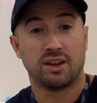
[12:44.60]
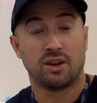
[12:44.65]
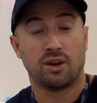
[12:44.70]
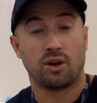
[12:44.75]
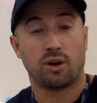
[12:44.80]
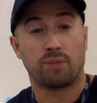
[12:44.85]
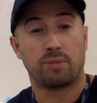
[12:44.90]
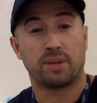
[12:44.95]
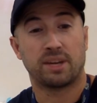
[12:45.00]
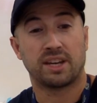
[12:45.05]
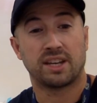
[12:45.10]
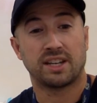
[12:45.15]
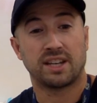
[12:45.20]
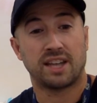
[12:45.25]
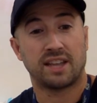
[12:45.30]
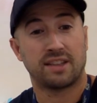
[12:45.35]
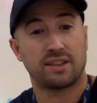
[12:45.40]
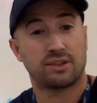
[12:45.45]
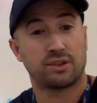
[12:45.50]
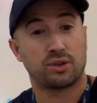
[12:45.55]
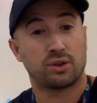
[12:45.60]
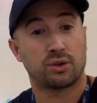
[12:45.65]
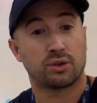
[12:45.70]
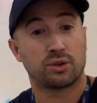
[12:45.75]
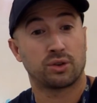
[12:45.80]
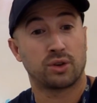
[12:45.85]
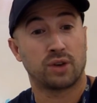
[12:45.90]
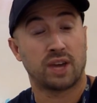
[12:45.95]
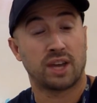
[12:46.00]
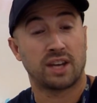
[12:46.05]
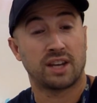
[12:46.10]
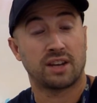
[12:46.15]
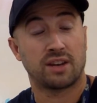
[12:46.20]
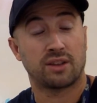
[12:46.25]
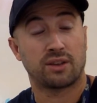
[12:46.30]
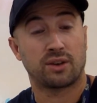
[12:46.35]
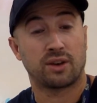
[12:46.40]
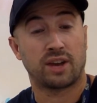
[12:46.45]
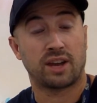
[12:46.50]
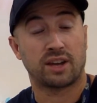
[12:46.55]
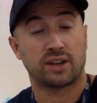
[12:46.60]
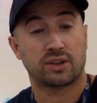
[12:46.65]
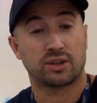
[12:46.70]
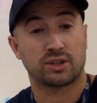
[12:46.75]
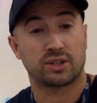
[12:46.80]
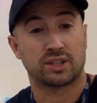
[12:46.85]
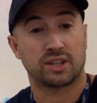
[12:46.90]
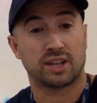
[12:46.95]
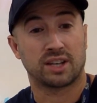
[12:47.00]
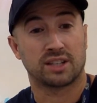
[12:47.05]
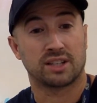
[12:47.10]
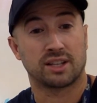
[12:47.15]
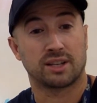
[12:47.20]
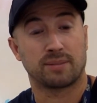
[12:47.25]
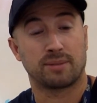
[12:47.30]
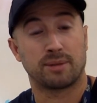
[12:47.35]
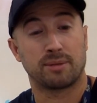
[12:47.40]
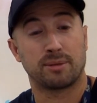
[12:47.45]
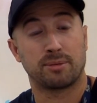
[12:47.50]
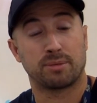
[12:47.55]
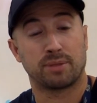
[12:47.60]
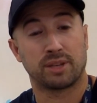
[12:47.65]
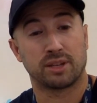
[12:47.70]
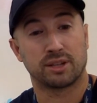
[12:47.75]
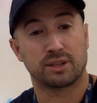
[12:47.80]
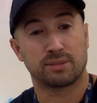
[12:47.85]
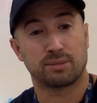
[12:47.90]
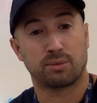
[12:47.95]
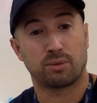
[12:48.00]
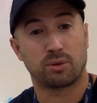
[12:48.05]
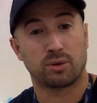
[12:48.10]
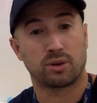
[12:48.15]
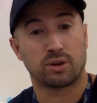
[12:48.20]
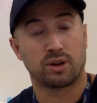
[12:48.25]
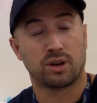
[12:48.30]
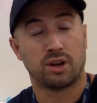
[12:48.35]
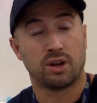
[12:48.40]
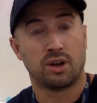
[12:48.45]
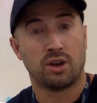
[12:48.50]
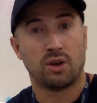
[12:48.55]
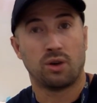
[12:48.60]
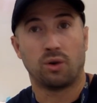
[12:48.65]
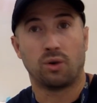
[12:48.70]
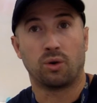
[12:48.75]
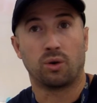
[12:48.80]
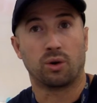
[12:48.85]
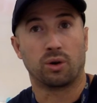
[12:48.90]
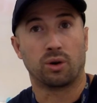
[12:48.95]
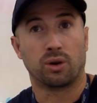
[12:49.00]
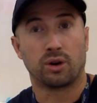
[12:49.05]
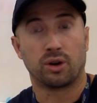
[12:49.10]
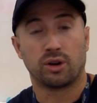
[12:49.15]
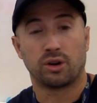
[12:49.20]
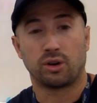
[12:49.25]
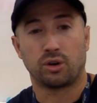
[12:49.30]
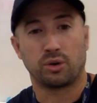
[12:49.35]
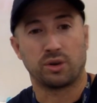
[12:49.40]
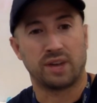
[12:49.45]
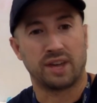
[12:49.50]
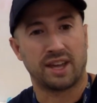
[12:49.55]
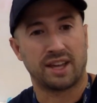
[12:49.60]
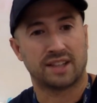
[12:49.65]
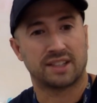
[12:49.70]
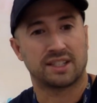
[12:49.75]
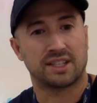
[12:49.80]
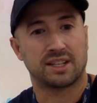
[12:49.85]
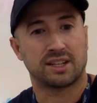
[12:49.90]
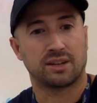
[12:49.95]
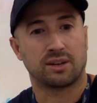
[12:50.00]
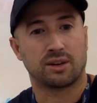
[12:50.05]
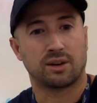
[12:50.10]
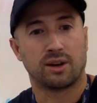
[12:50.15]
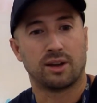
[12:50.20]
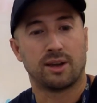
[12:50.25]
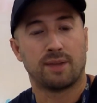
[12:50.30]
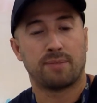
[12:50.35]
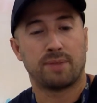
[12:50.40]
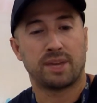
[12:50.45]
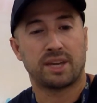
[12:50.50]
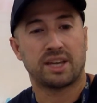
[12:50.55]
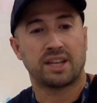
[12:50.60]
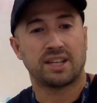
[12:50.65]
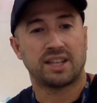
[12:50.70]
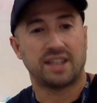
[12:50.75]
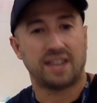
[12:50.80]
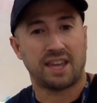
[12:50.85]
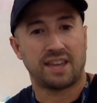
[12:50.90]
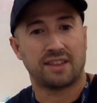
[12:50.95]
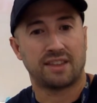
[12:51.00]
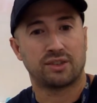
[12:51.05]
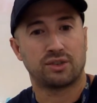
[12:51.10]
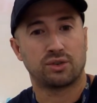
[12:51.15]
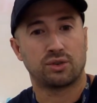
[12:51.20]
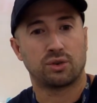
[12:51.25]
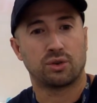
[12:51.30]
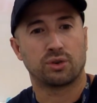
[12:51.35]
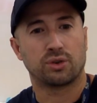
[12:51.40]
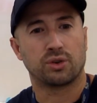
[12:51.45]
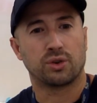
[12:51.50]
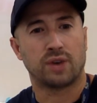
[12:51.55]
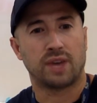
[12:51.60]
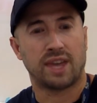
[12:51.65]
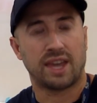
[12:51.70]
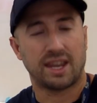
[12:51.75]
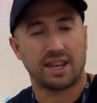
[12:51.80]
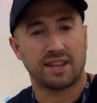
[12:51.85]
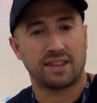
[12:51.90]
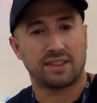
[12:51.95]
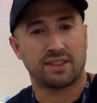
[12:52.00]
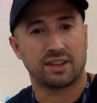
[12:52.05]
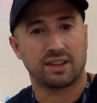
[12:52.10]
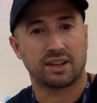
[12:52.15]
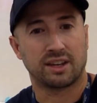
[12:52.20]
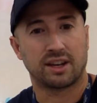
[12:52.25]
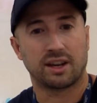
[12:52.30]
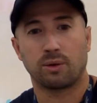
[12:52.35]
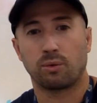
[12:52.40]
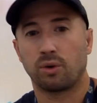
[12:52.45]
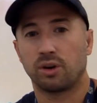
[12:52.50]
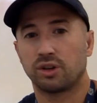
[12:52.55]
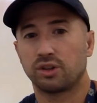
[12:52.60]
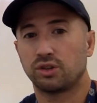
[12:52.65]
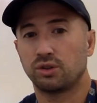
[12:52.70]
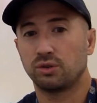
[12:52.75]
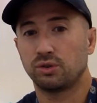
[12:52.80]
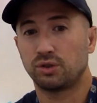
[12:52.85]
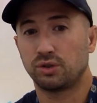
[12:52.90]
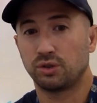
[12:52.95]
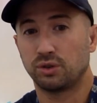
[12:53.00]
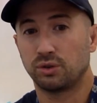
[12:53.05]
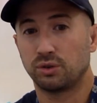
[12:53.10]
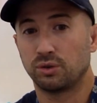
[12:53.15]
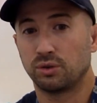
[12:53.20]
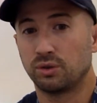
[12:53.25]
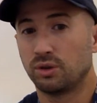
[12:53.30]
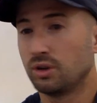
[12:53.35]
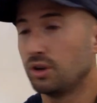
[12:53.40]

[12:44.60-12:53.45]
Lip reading: or pick a day that you don't do any other exercise, like maybe play a sport or go dancing, or pick a day that you don't do anything, and I want you to